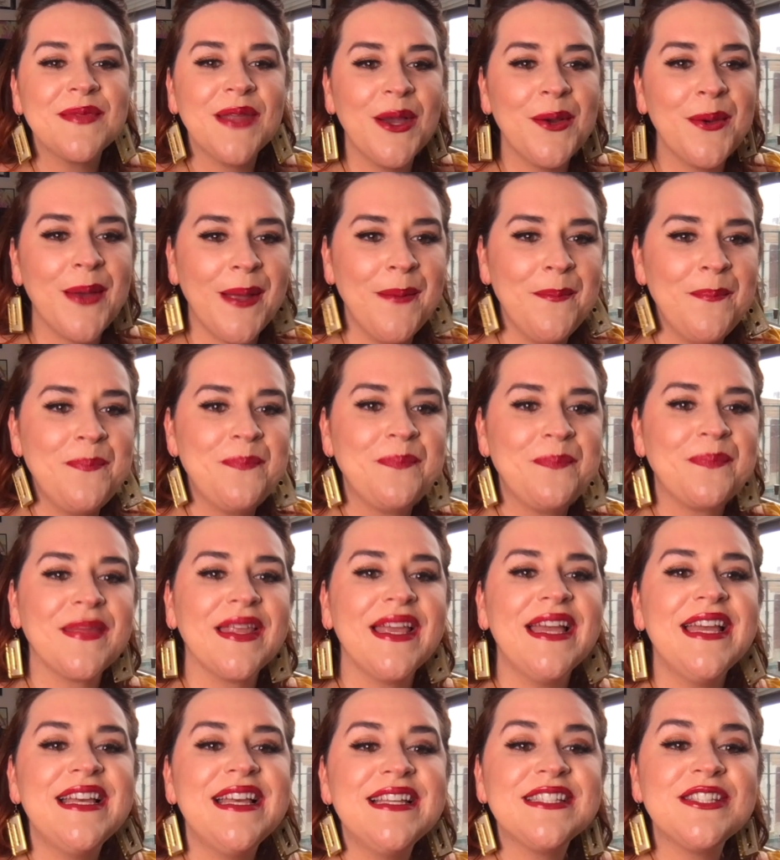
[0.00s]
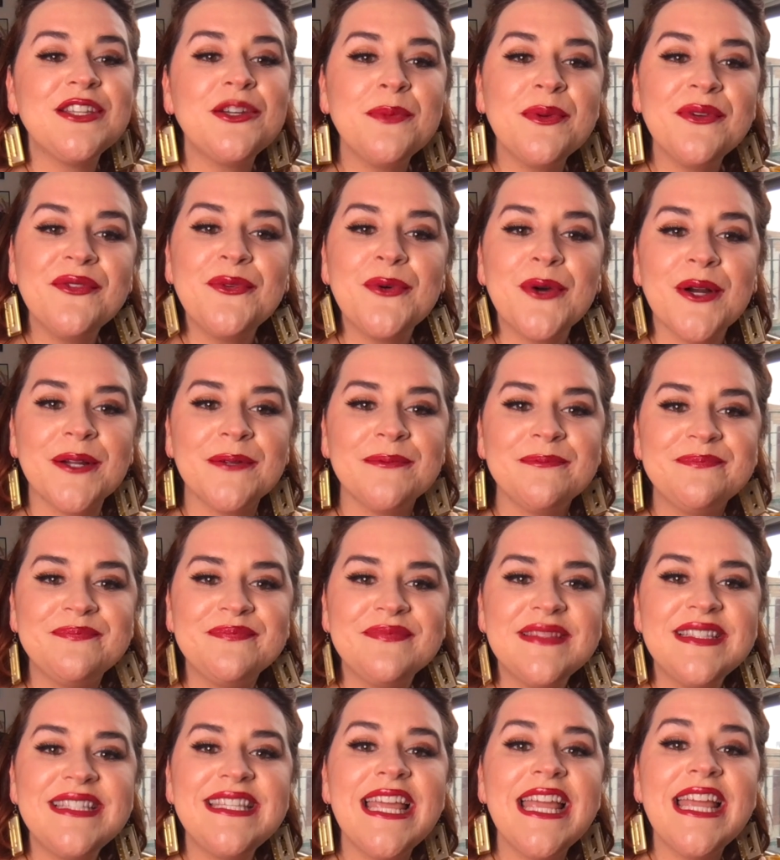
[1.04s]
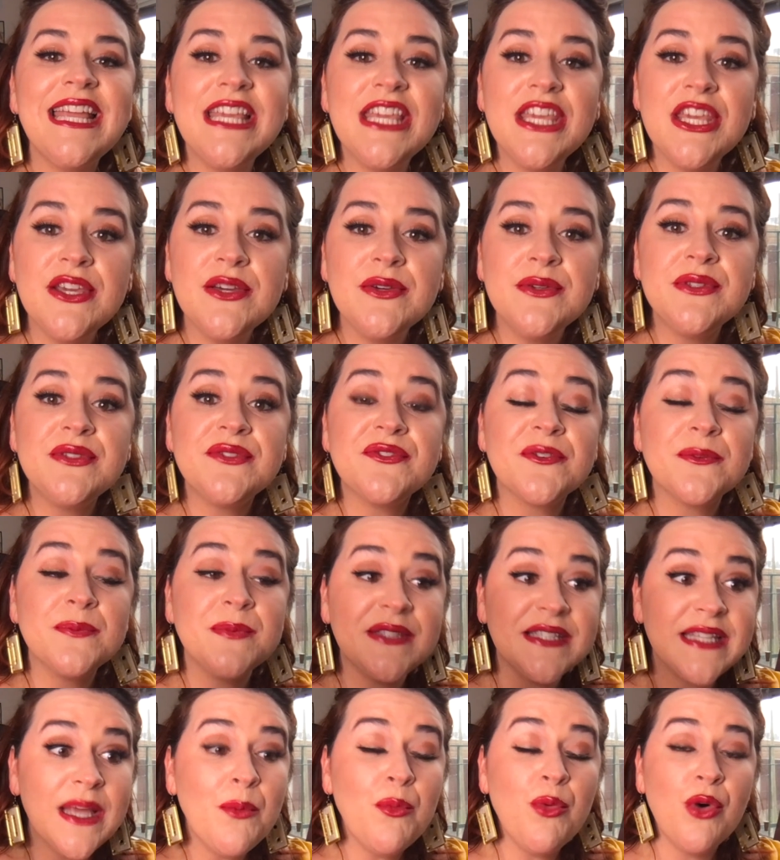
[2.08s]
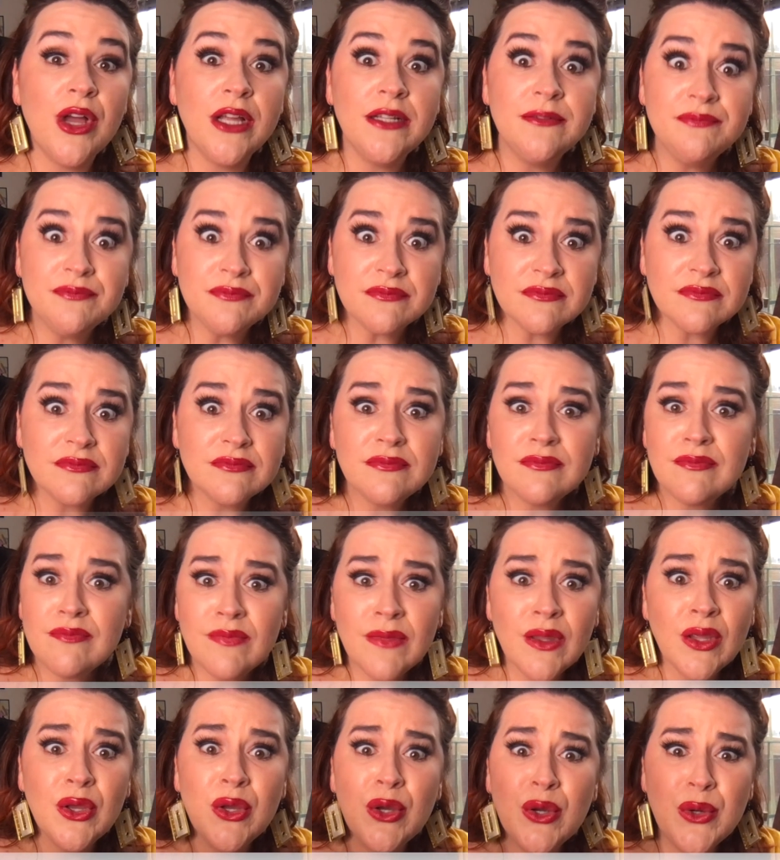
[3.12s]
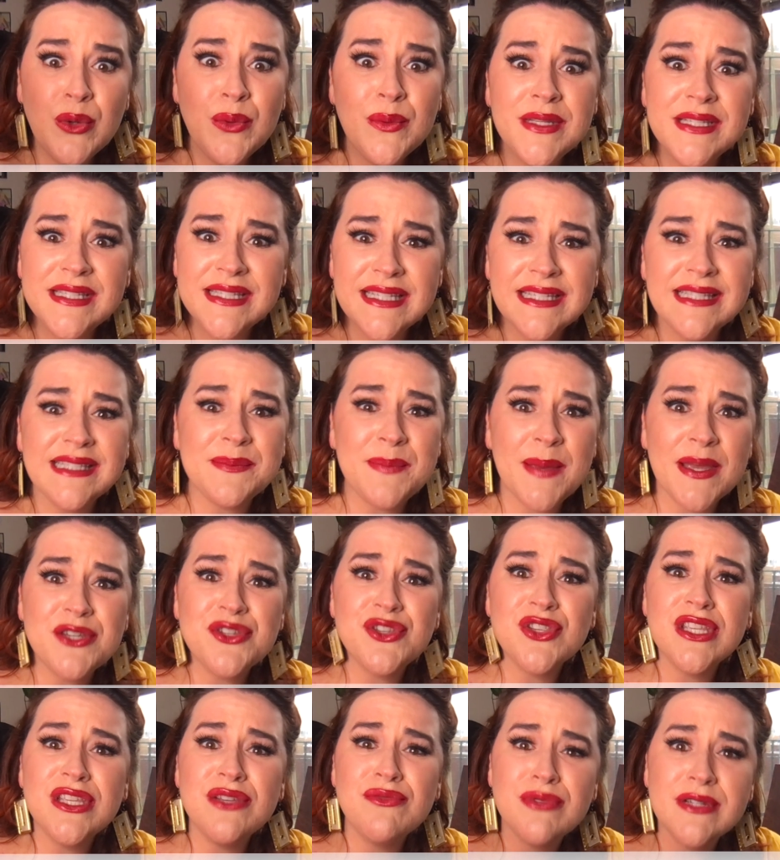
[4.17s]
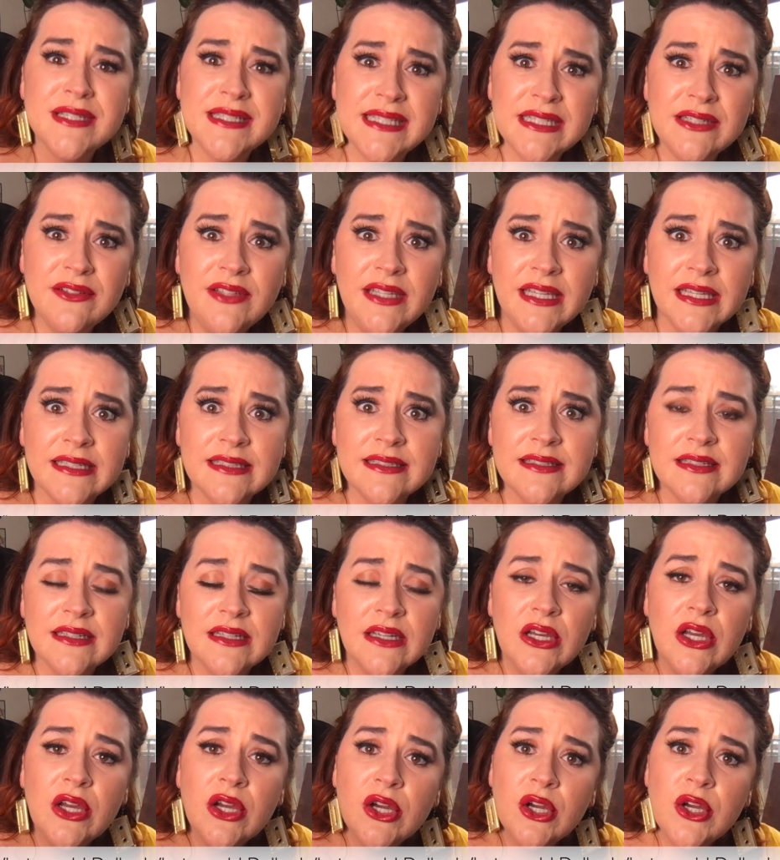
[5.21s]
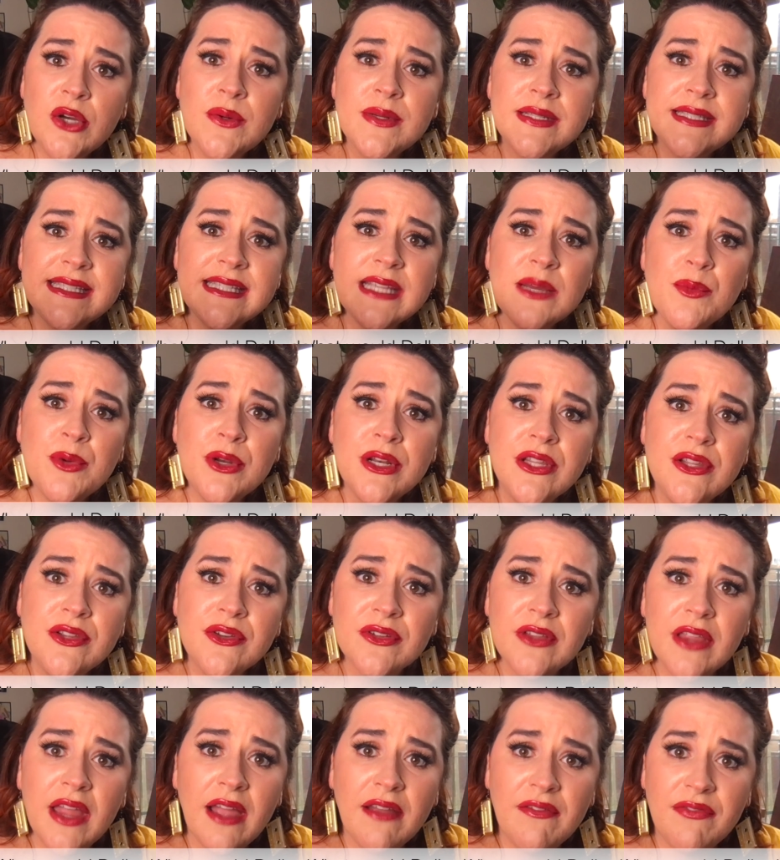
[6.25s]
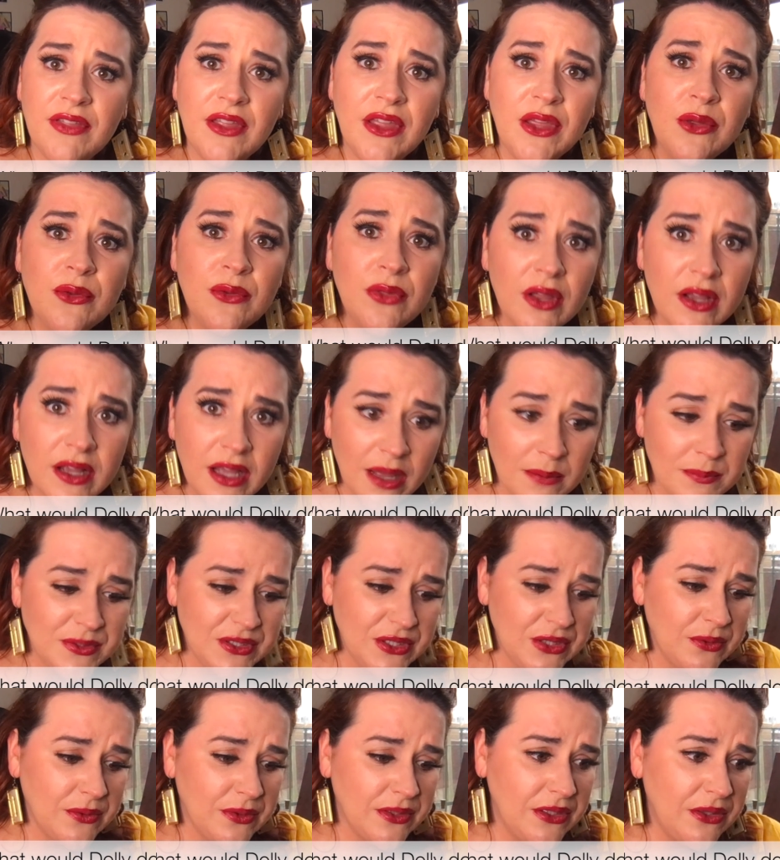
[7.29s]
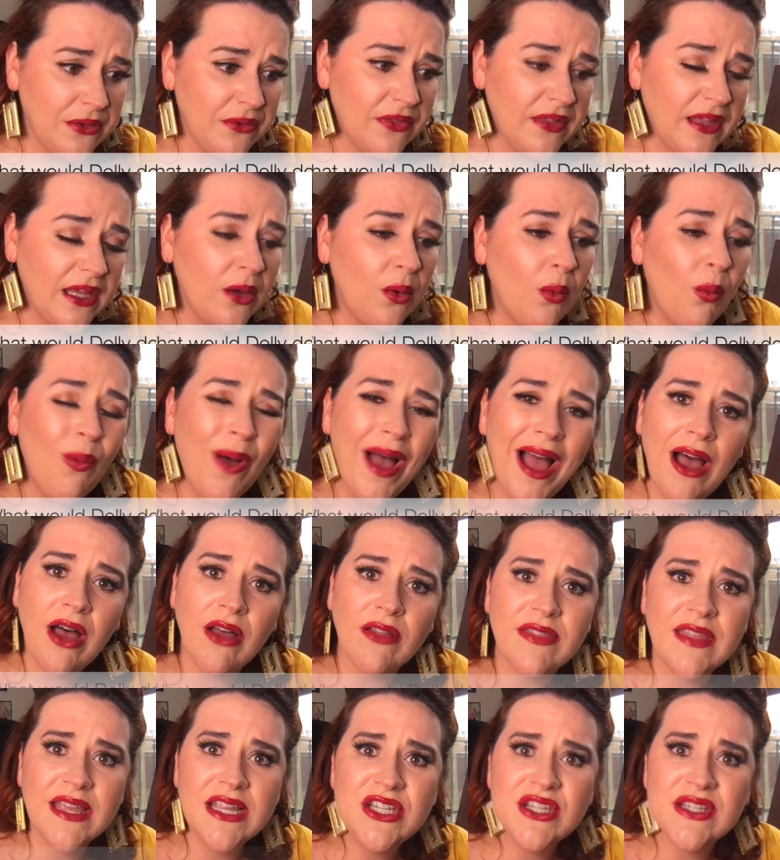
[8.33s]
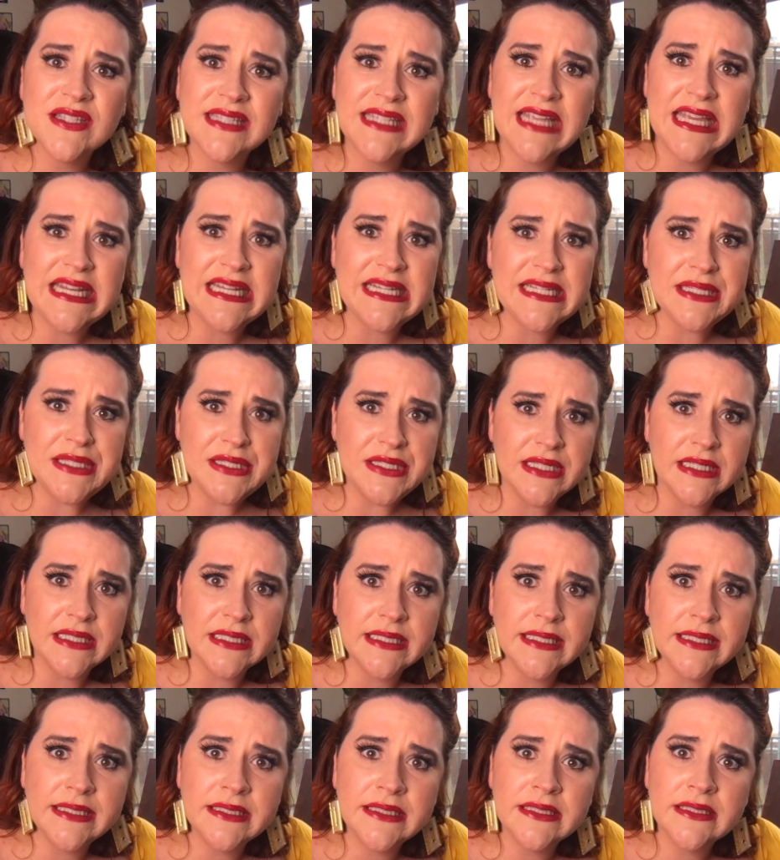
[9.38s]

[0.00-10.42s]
Okay. So number 4, take cues from someone who is especially resilient. Who is someone in your life that you look up to and you think, wow, they just get it done.